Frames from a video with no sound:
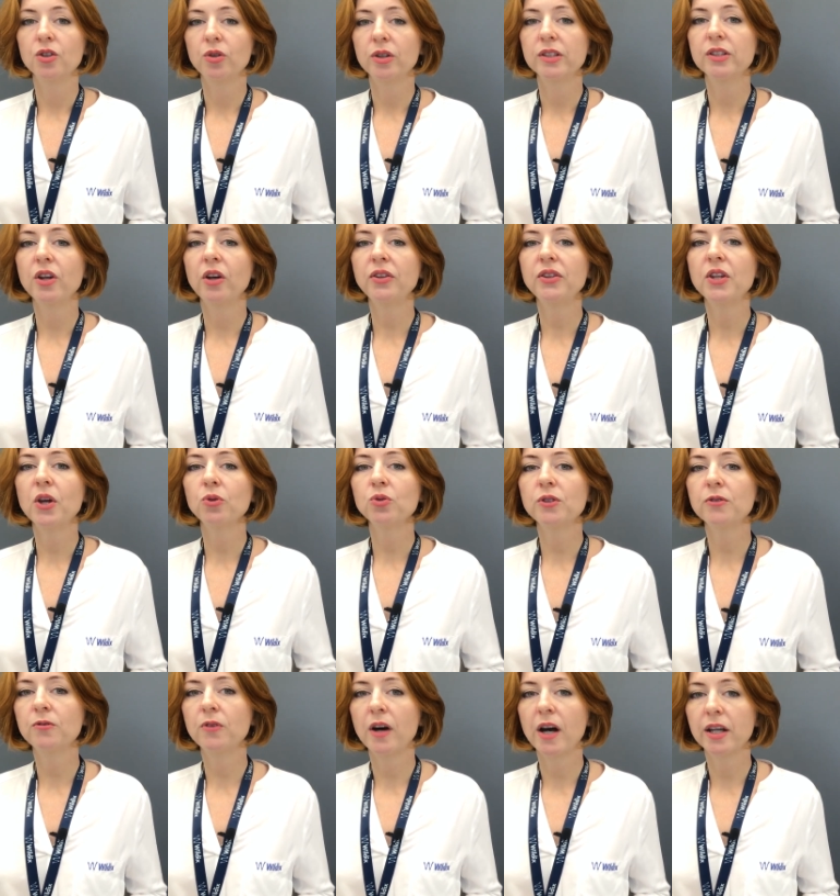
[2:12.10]
are not
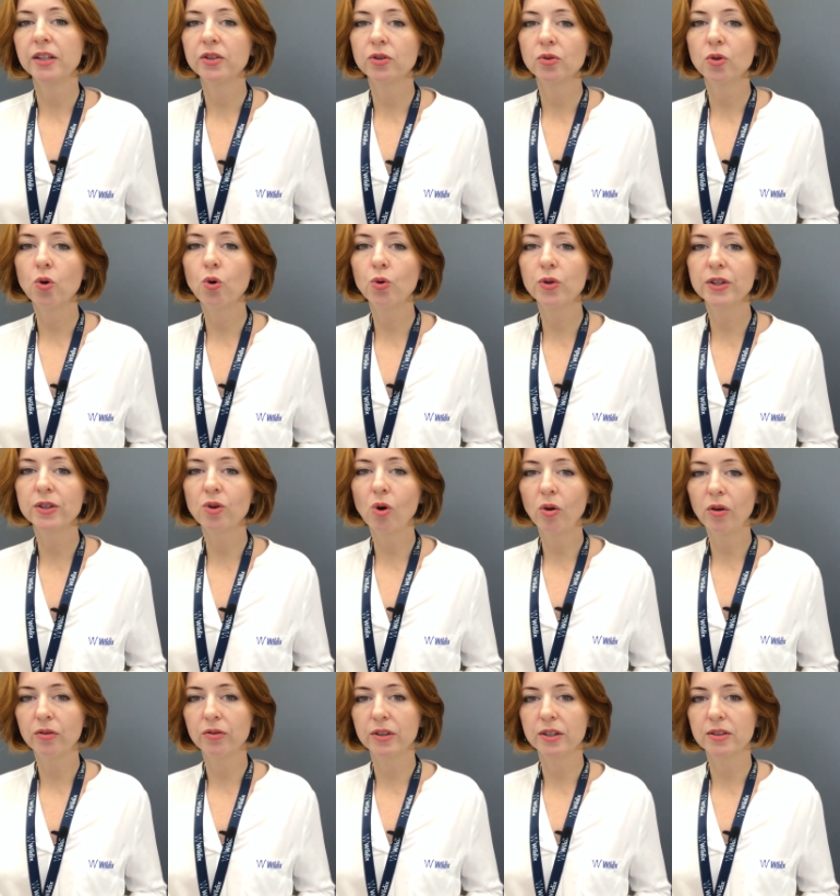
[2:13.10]
notified on who the
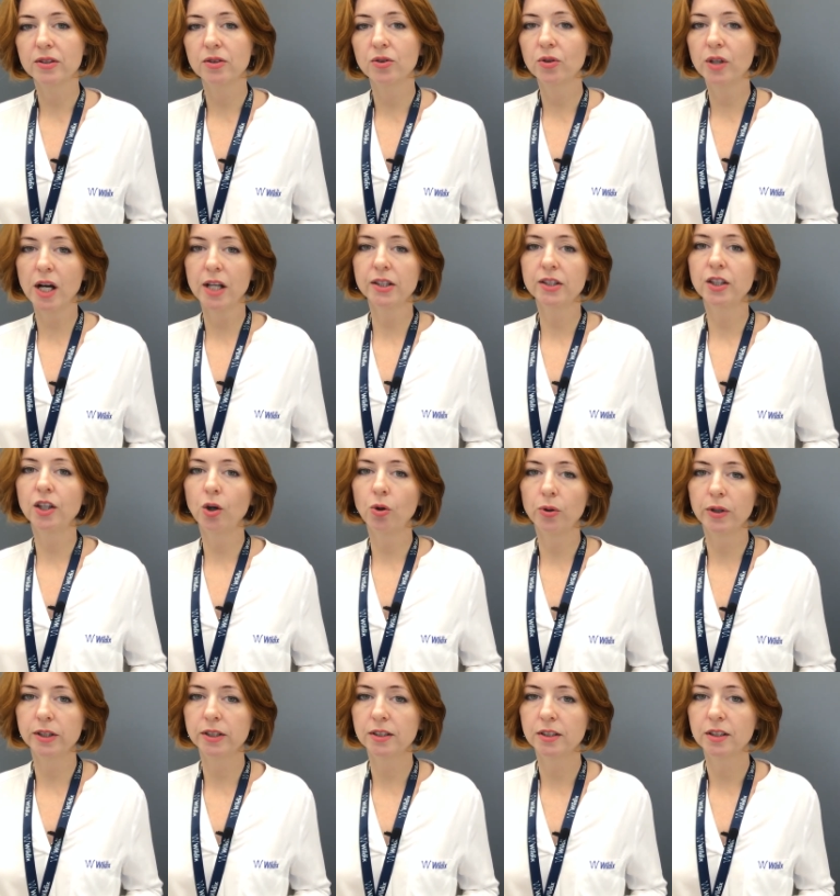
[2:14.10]
caller is, you can't know
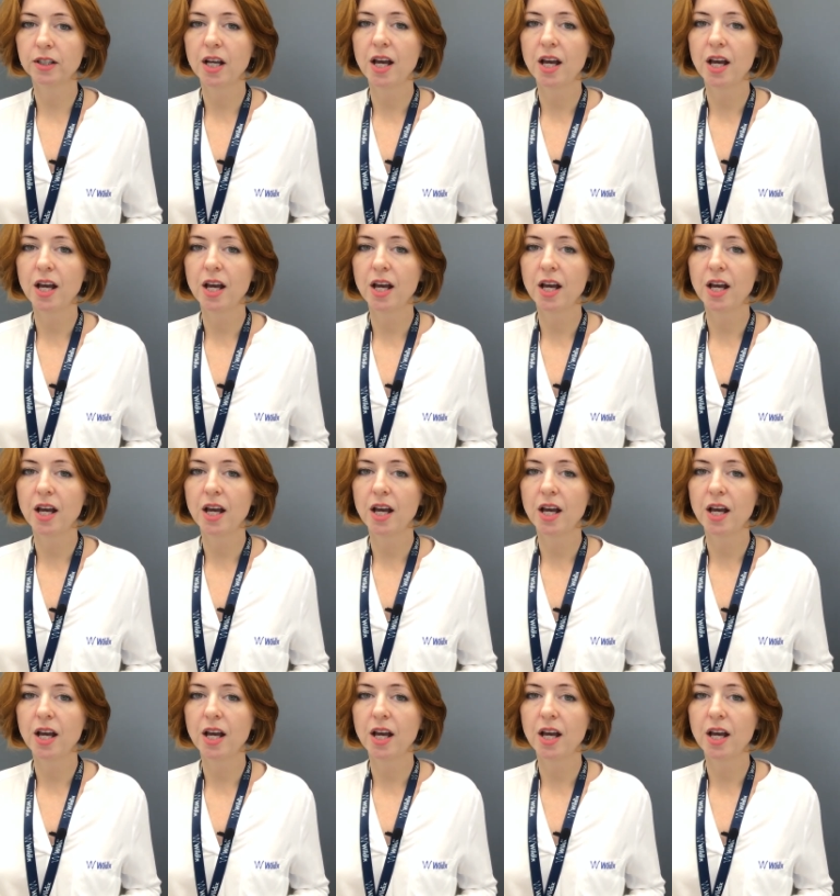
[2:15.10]
it.